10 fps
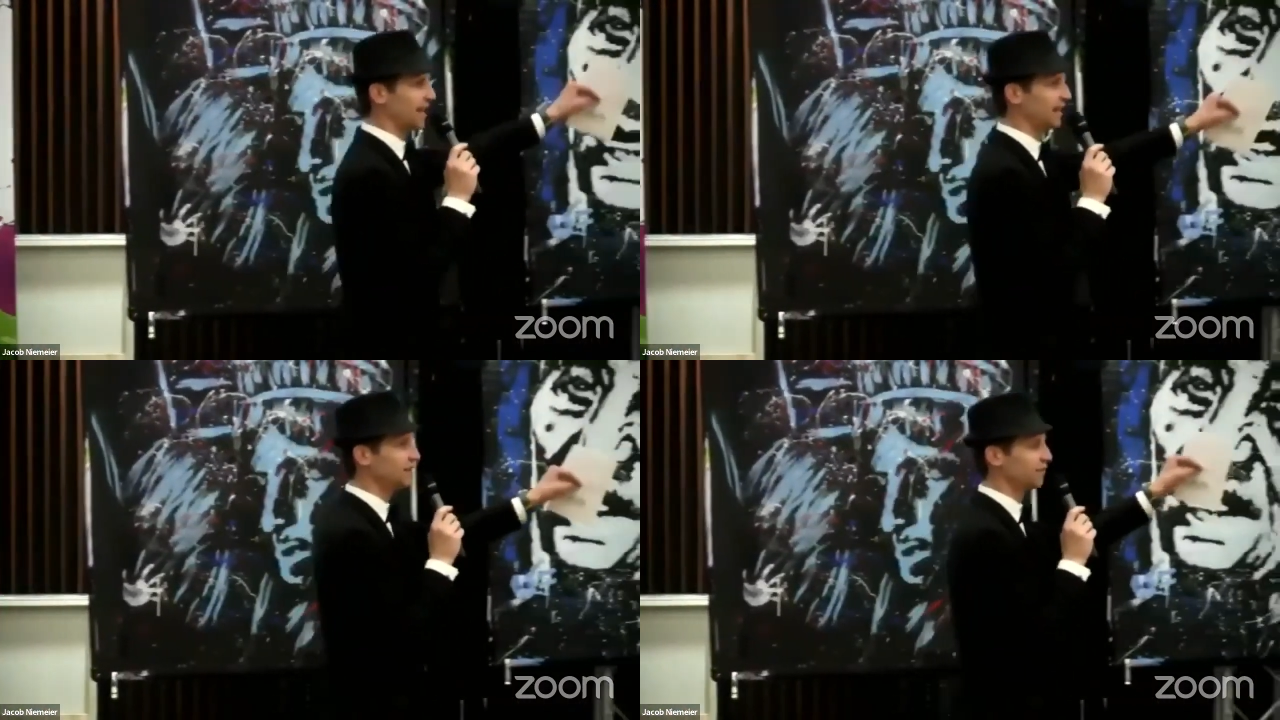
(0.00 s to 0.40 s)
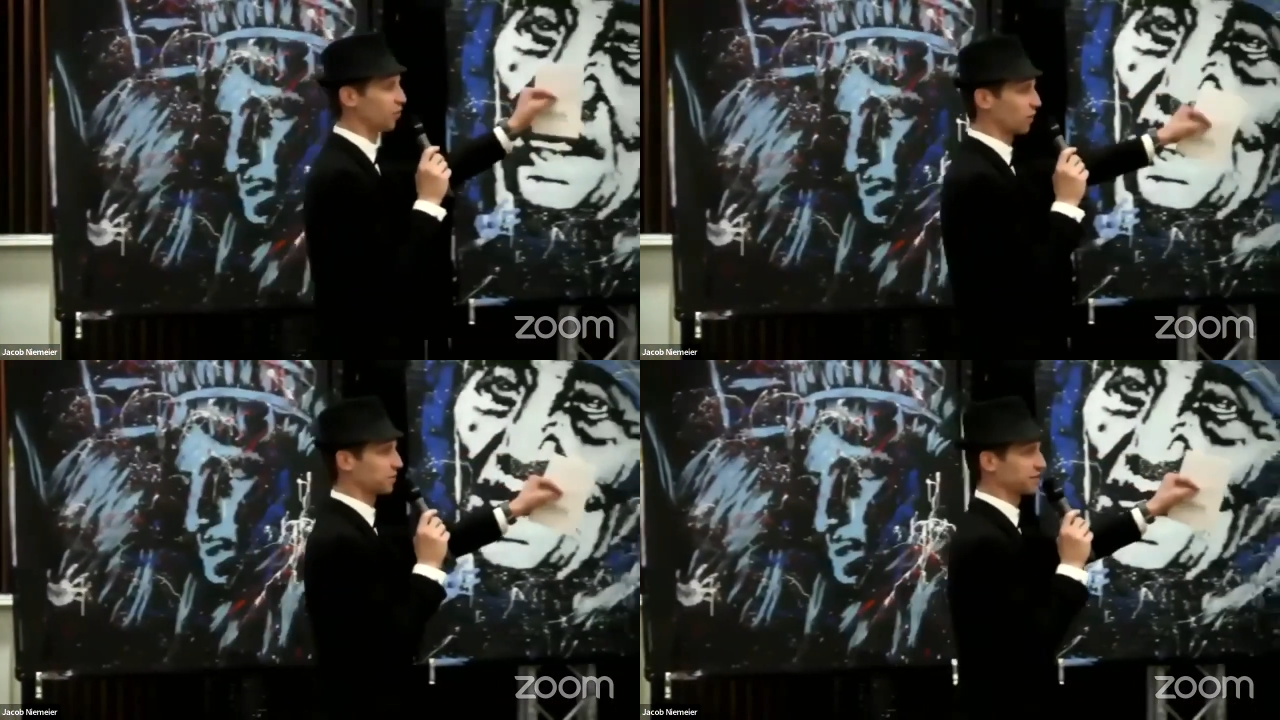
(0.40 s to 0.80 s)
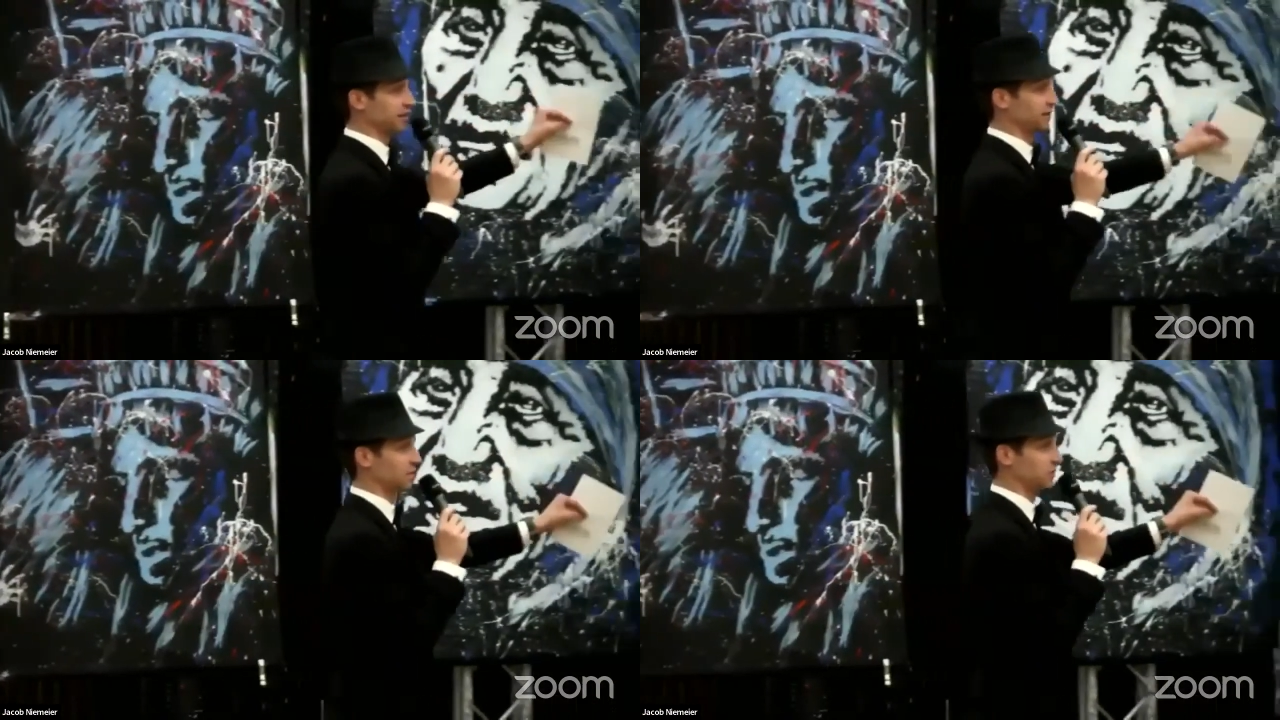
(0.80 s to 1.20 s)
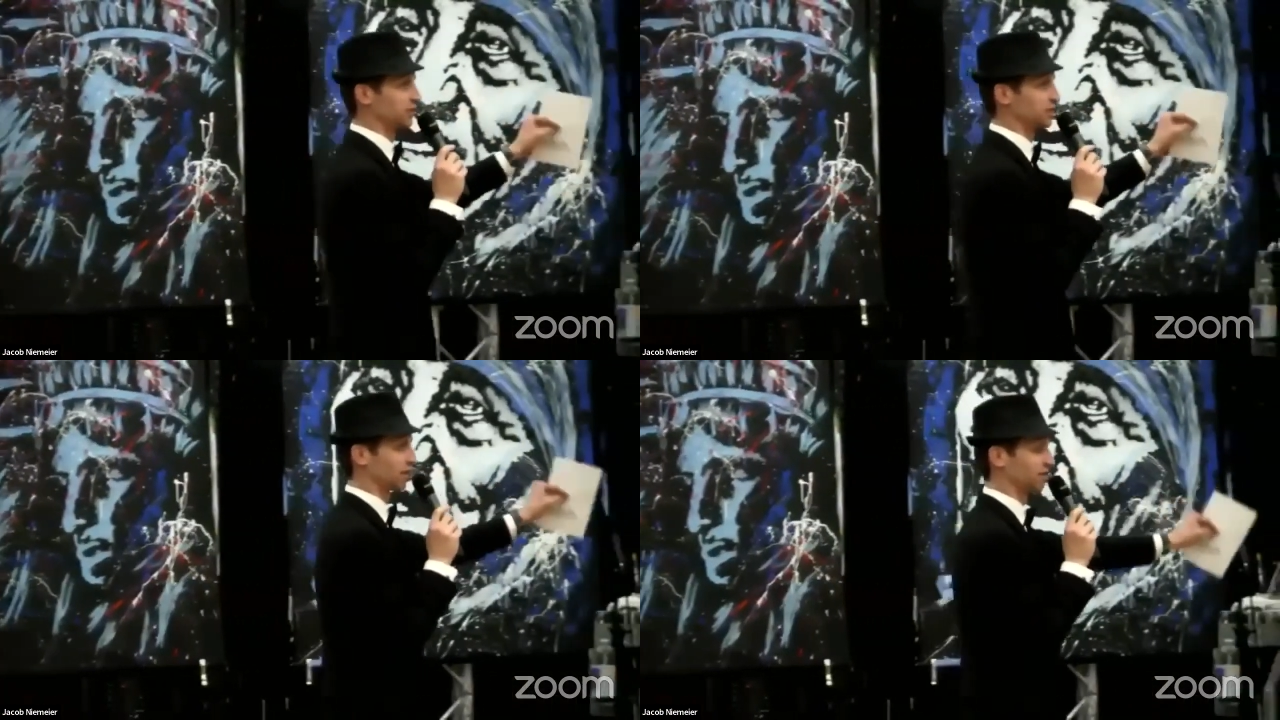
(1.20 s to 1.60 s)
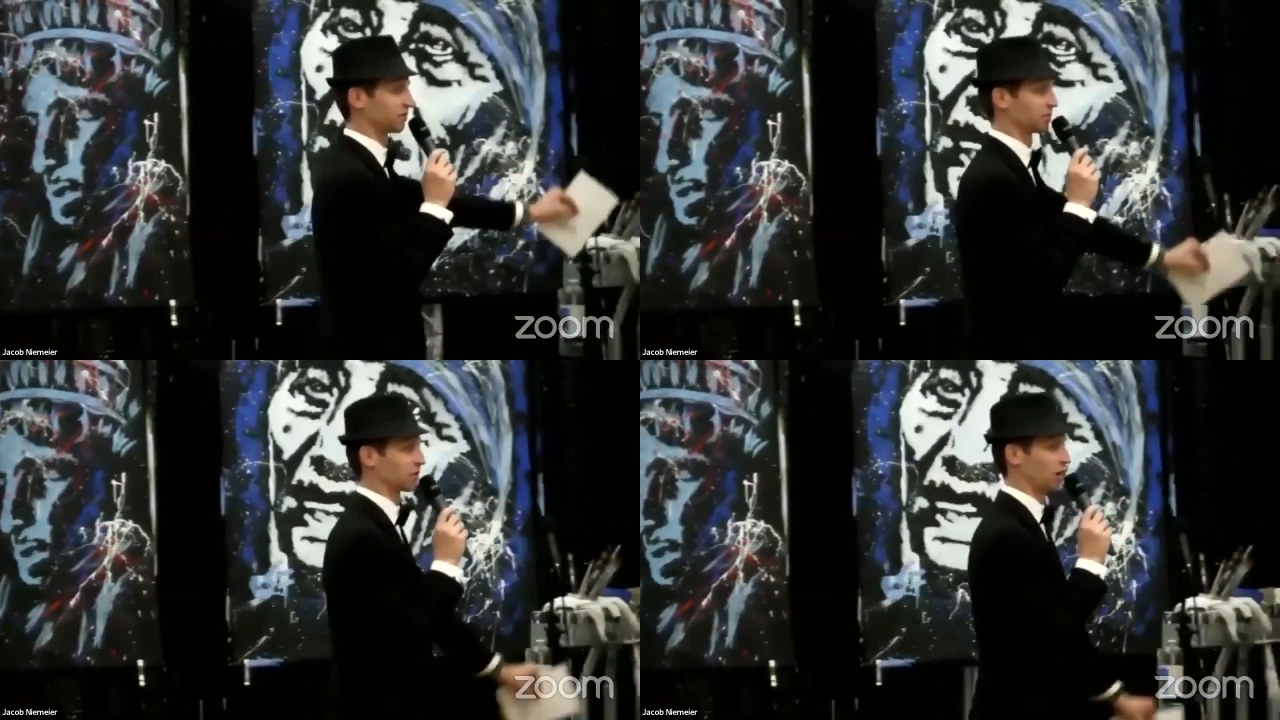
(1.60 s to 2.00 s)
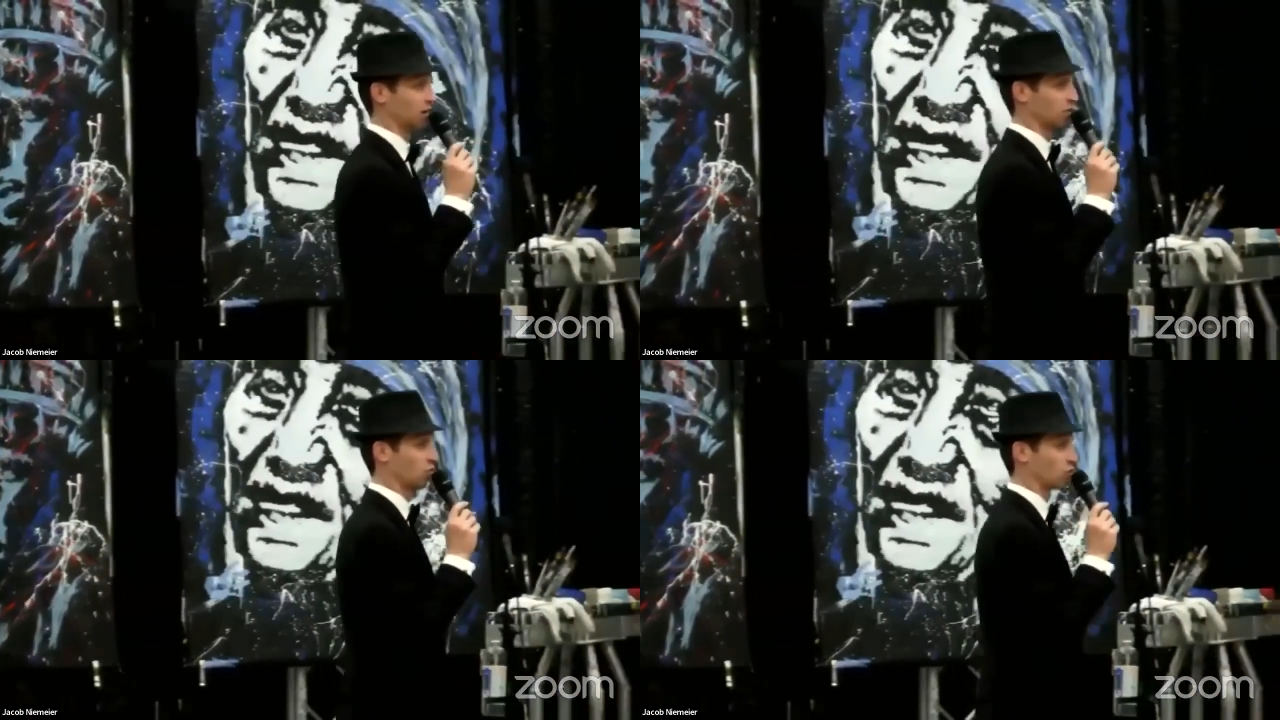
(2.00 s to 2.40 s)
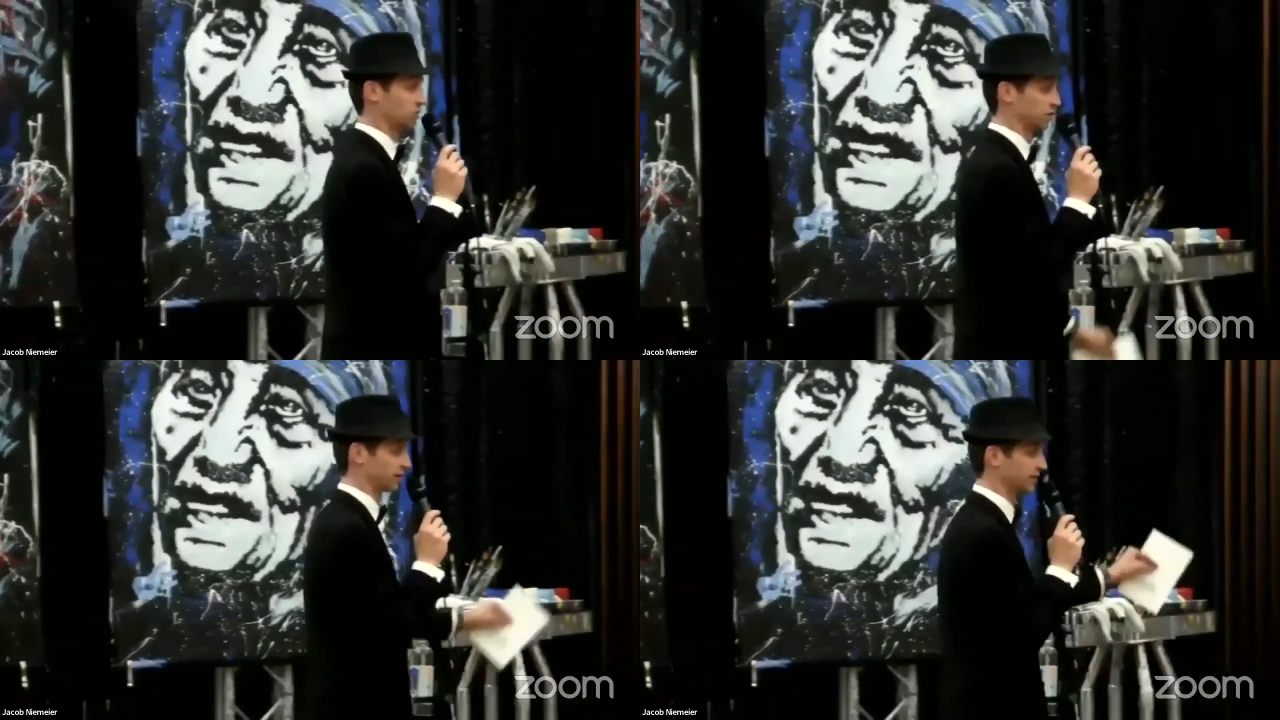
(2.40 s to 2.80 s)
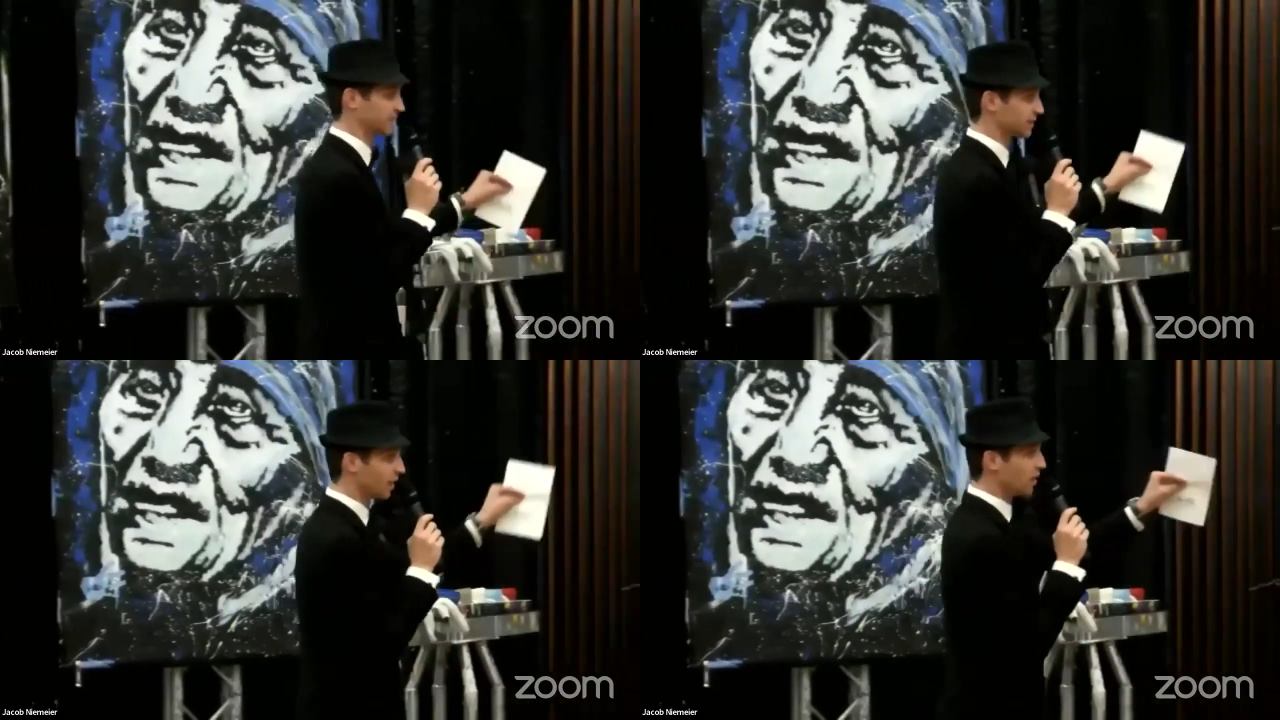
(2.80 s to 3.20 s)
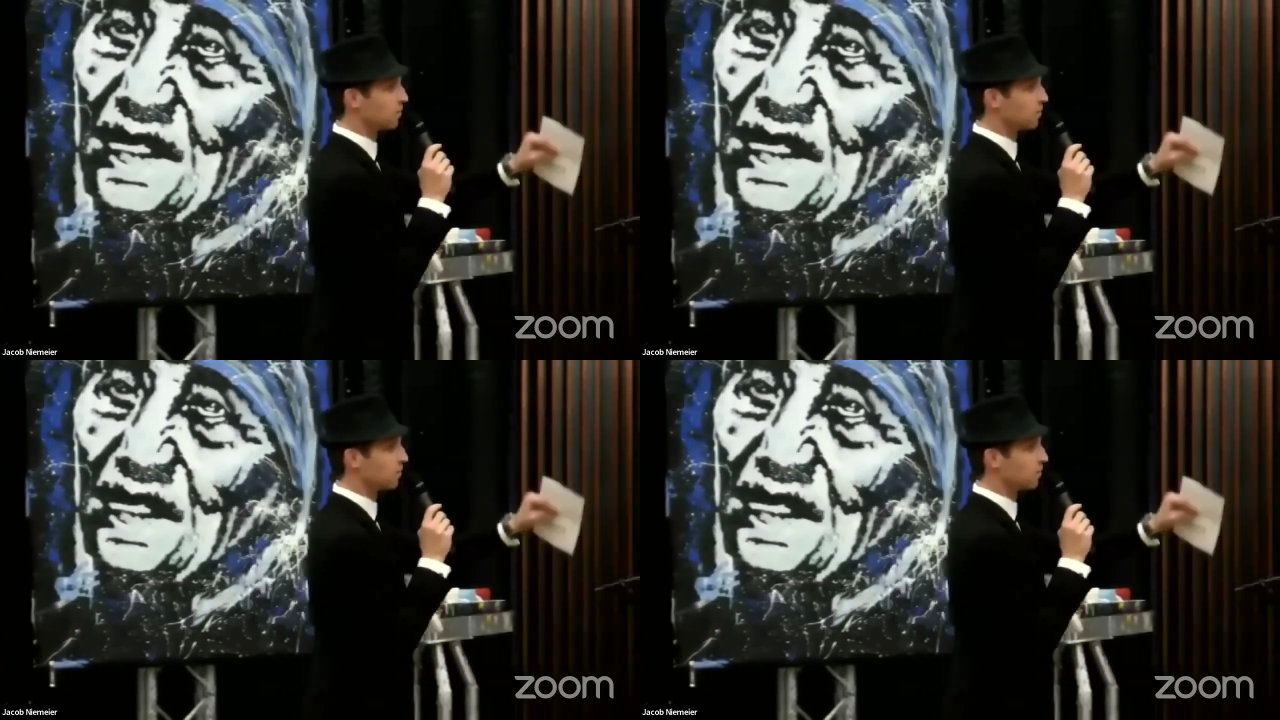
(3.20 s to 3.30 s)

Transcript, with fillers: 84% of the community suffering from chronic waterborne illnesses.